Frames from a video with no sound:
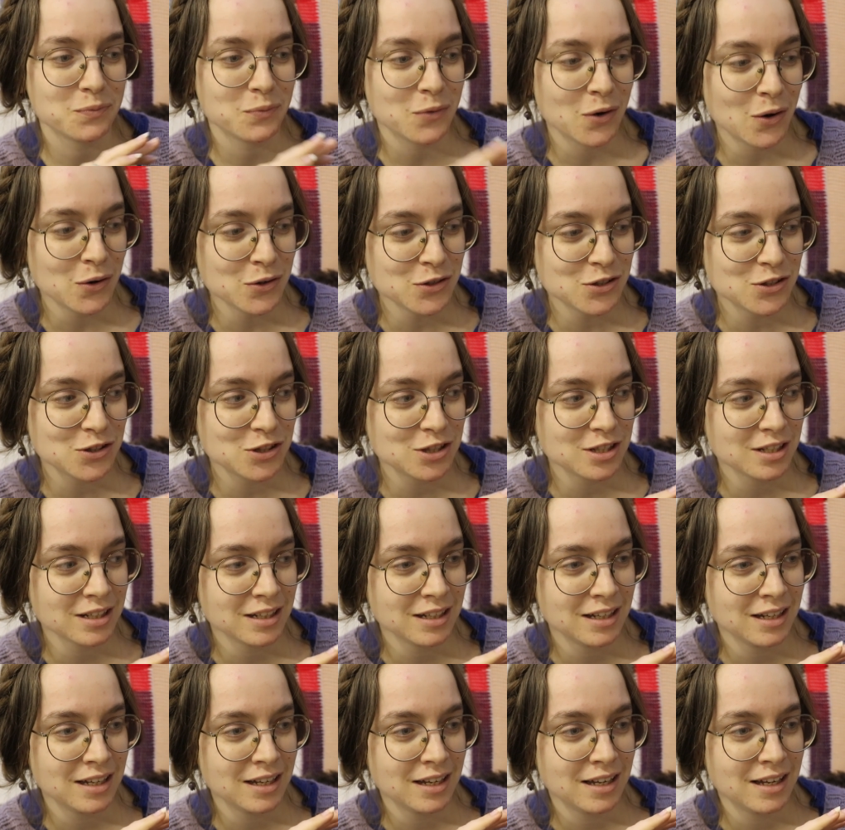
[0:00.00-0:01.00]
Most
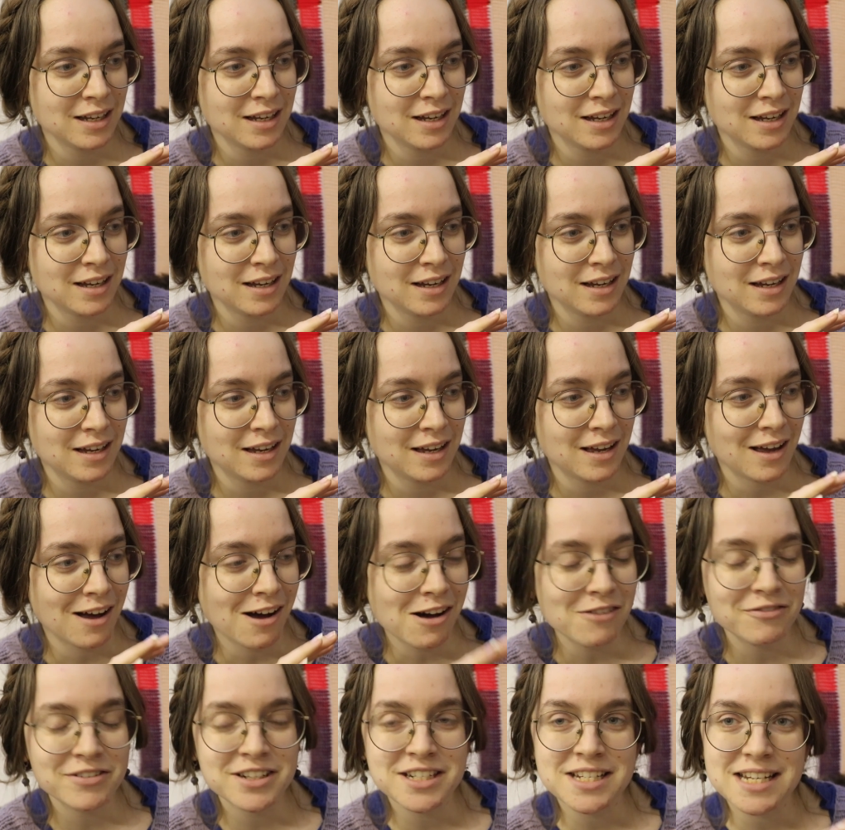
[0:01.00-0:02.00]

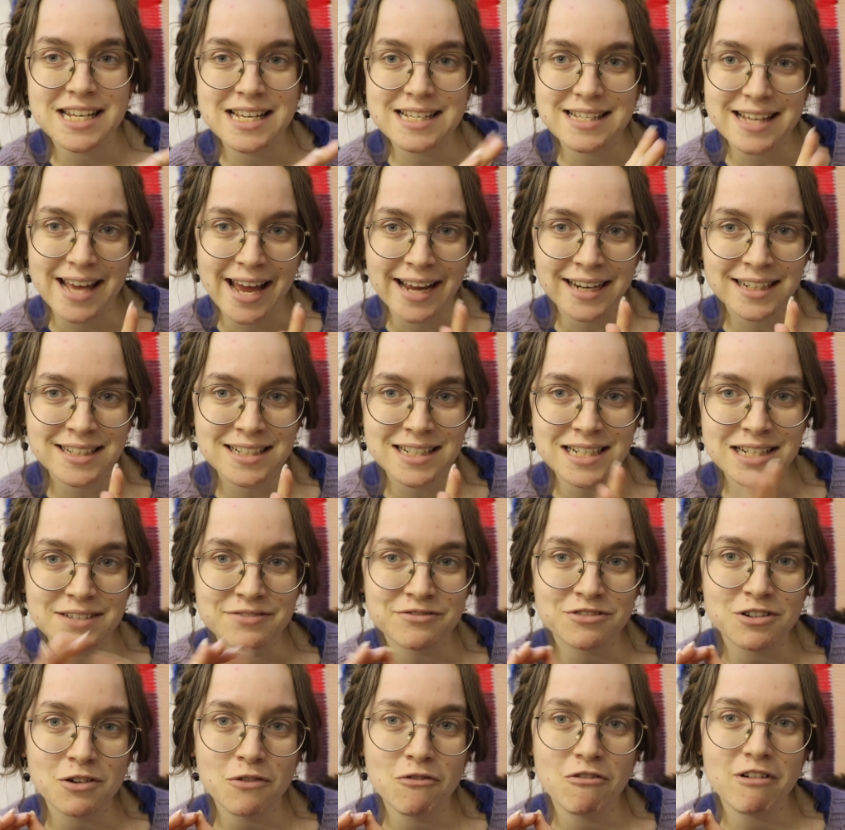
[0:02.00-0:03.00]
of it is actually
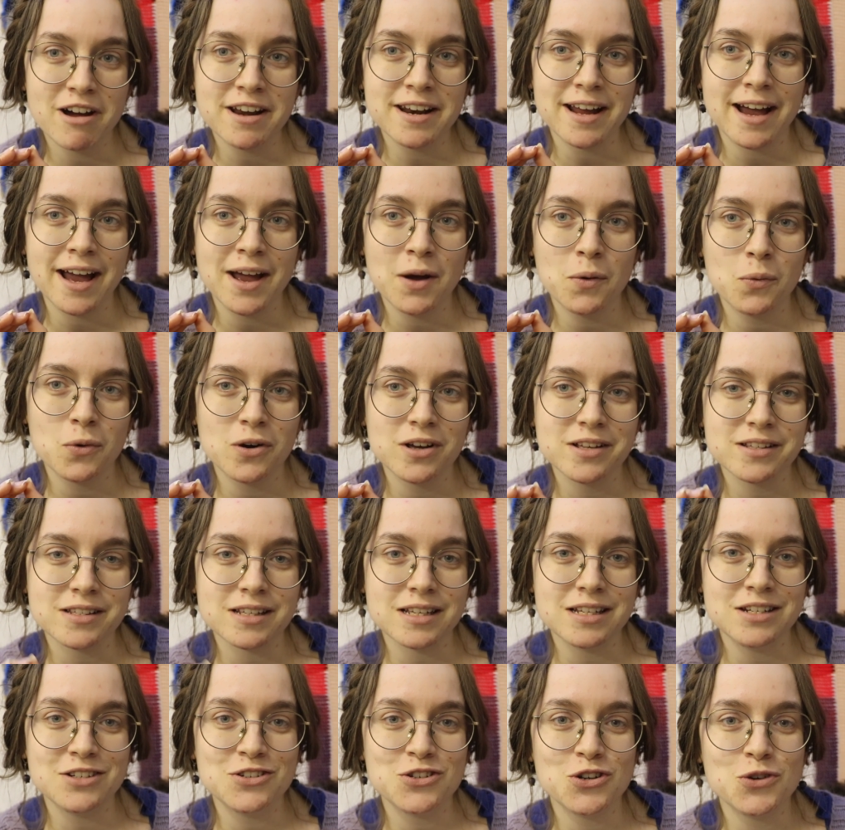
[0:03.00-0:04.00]
from when I was
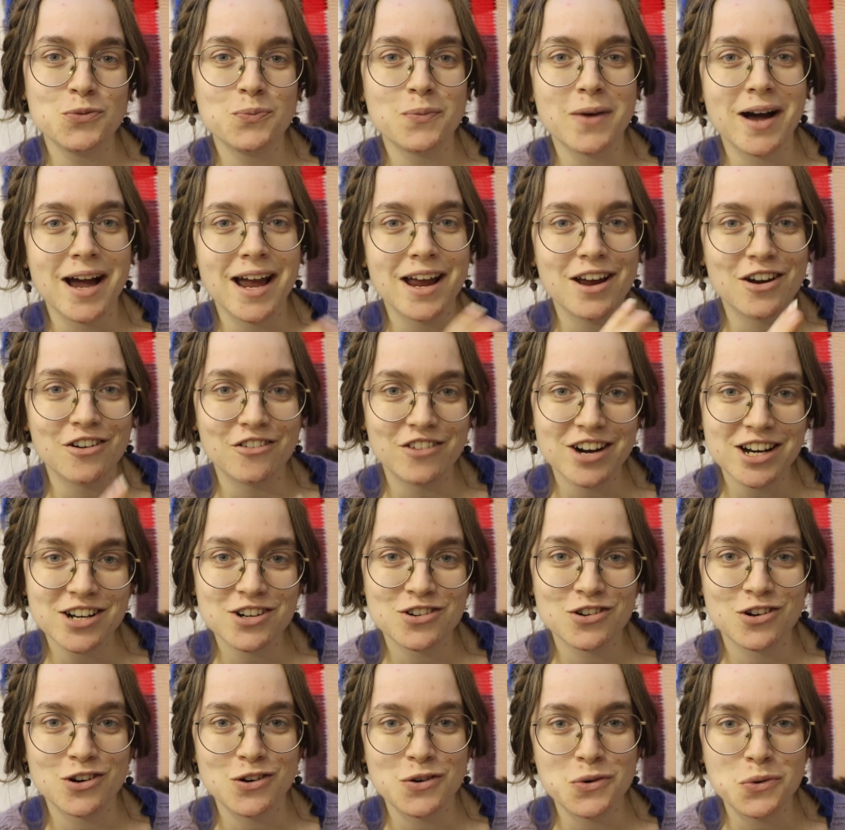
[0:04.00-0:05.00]
into my
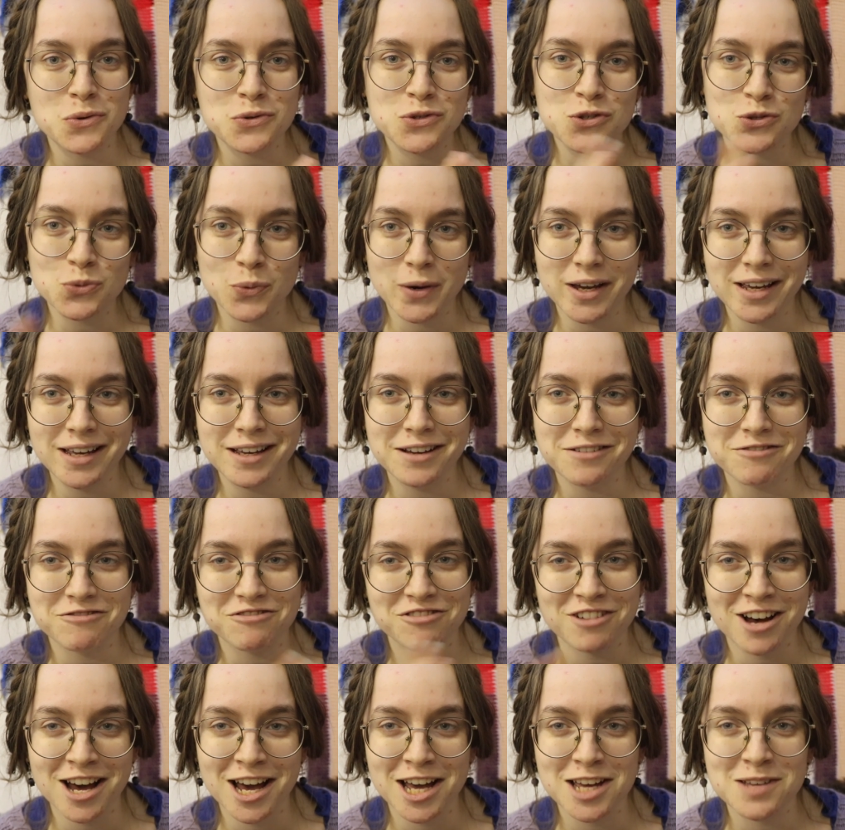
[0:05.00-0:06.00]
retro swing
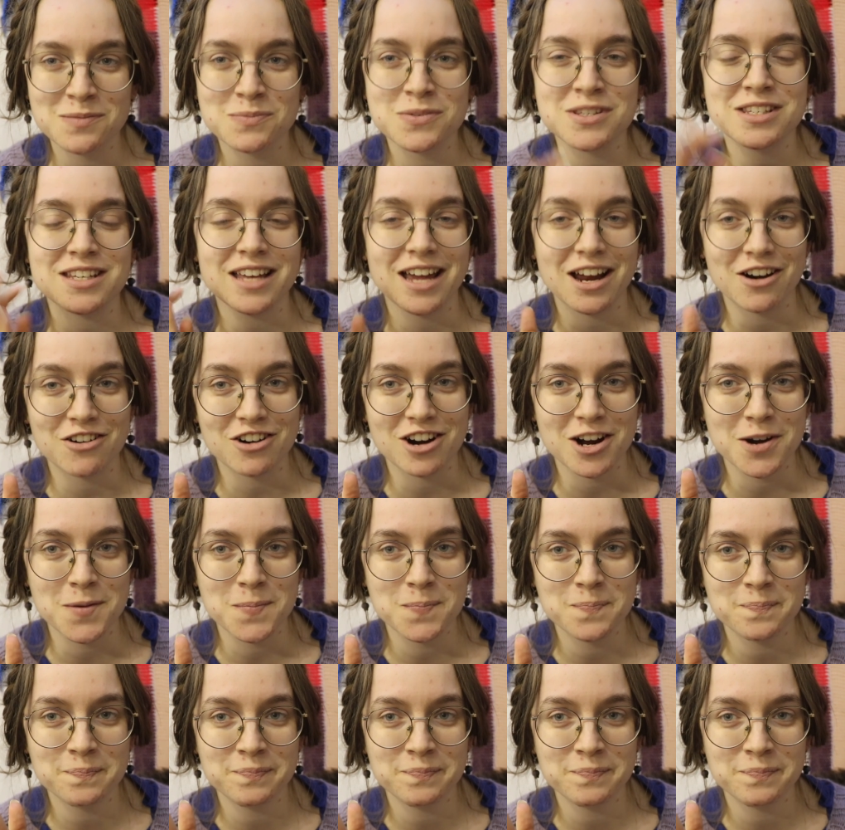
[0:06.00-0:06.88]
vibes era.